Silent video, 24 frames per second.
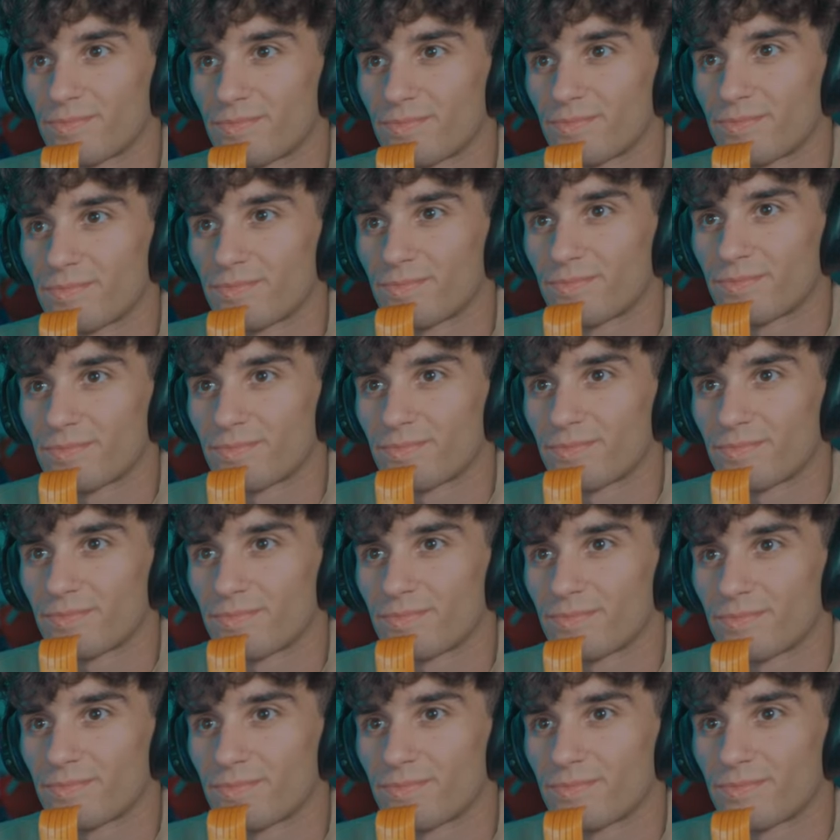take some time to
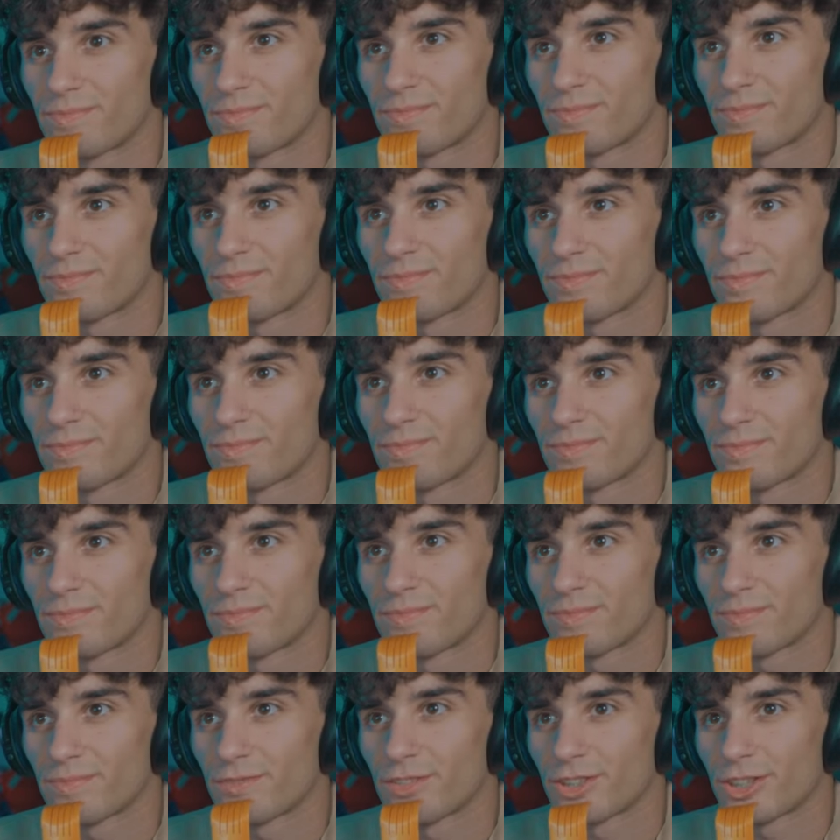yourself, okay?
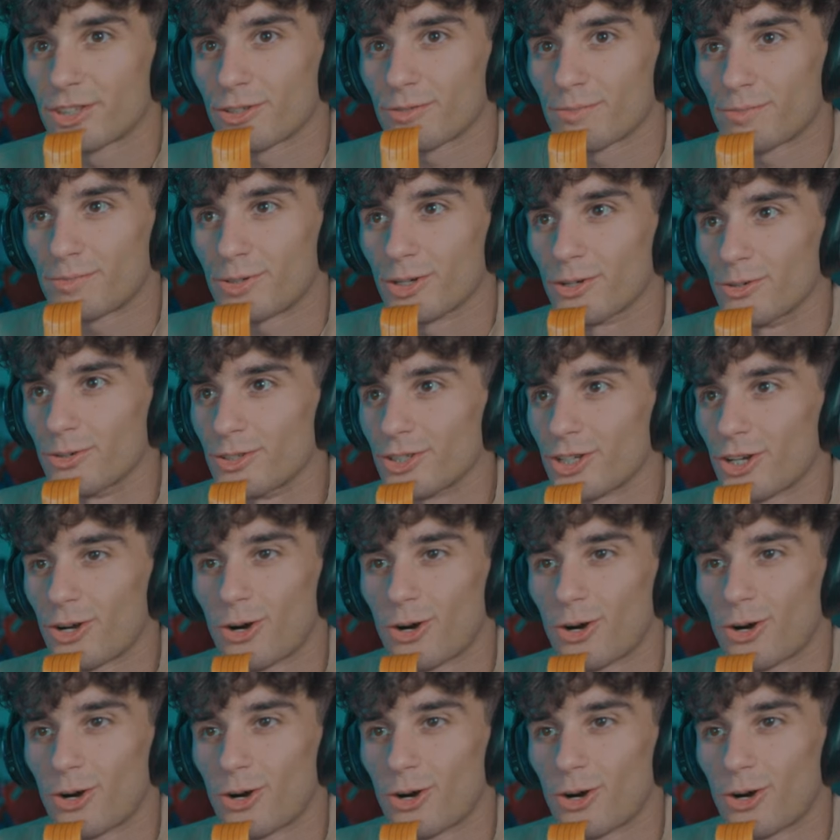Bro,